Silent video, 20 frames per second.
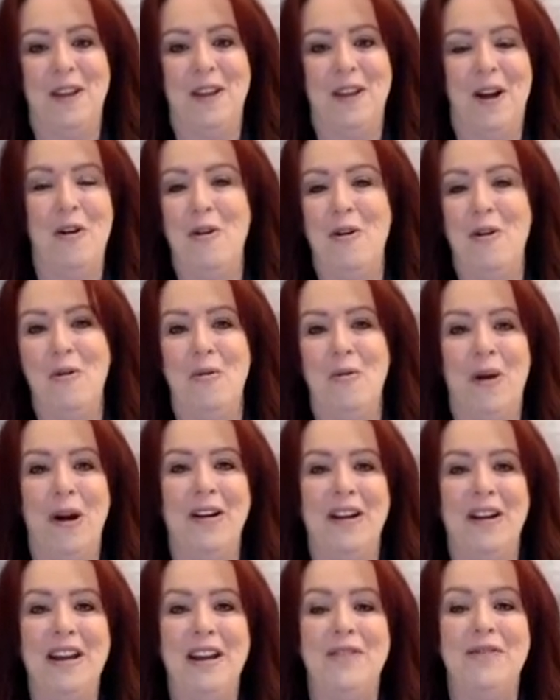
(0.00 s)
Oh, where
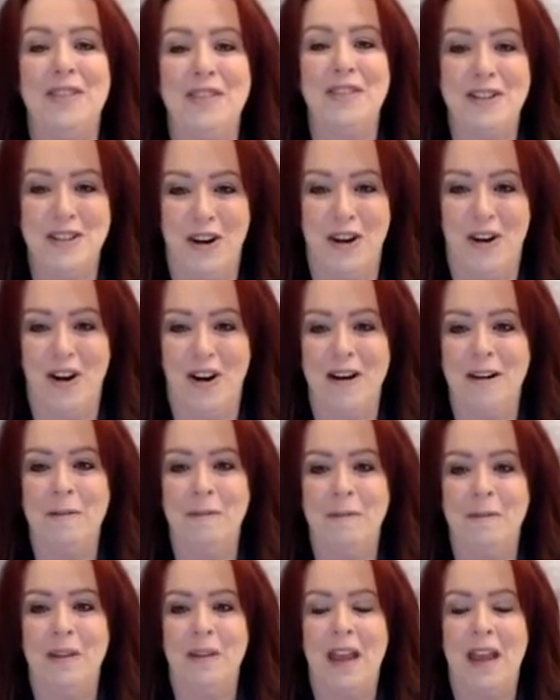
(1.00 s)
to even start?
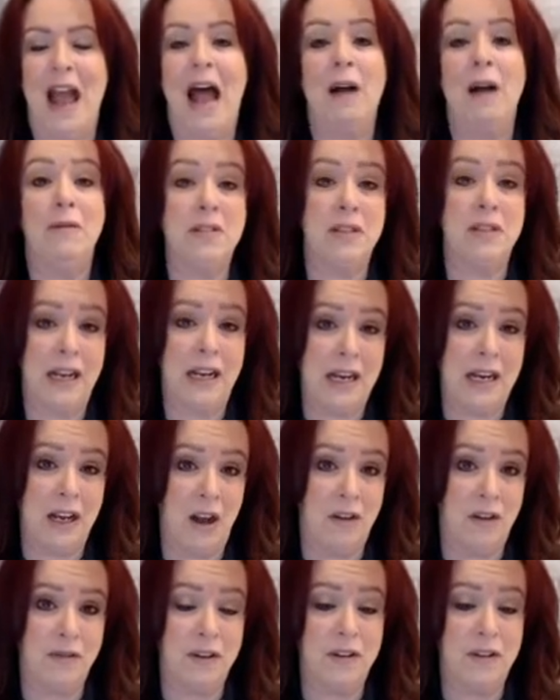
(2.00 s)
I was leaning
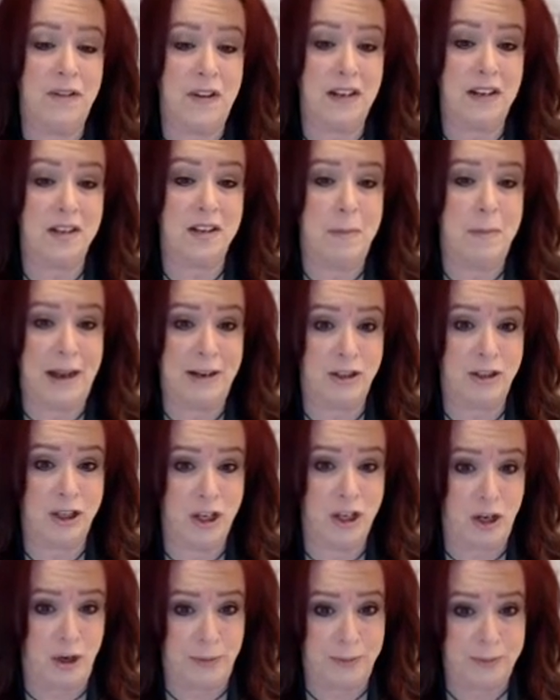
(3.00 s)
over to fix my
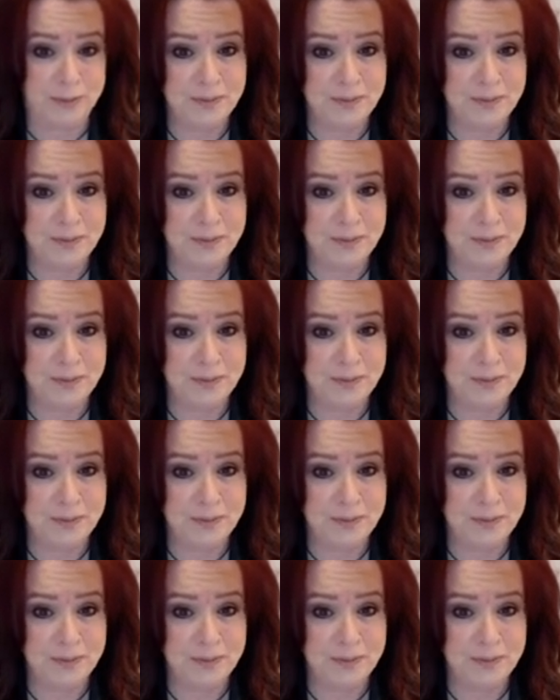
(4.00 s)
shoe.